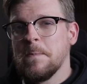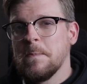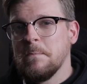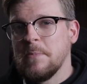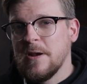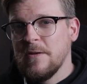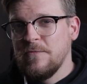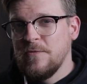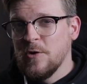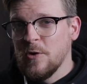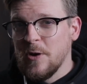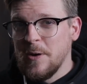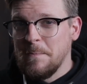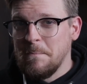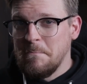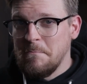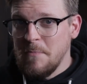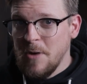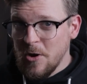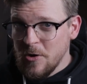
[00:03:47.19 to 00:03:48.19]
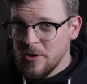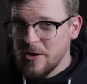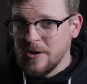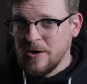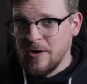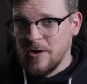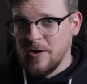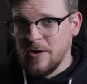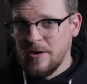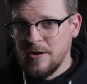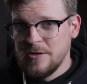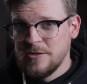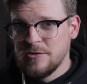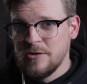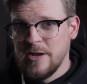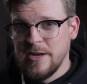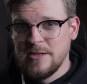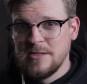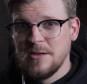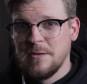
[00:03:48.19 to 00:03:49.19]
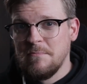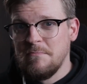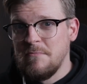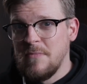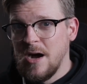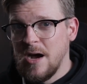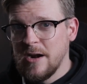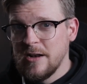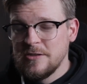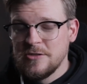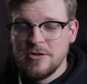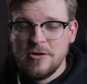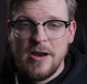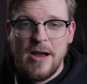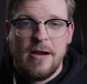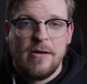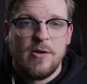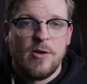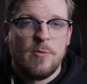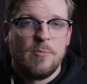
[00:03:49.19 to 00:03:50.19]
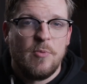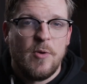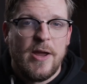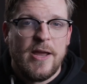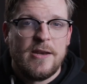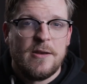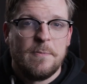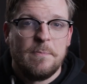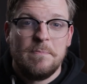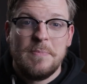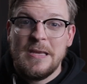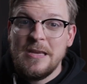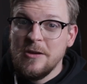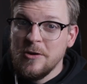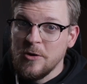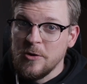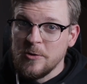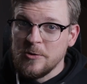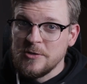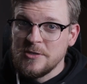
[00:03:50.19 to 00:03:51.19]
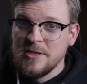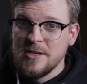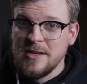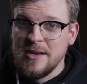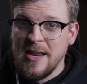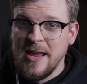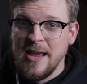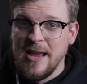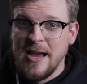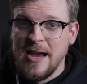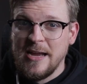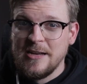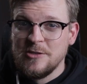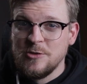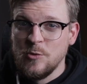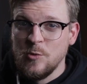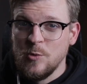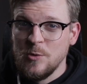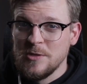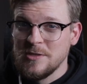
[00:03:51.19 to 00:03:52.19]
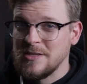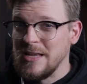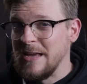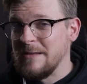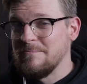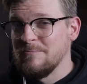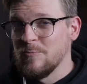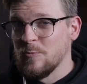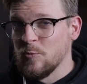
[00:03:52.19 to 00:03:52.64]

But if you're a marketer trying to monitor how your brand appears in A I tools that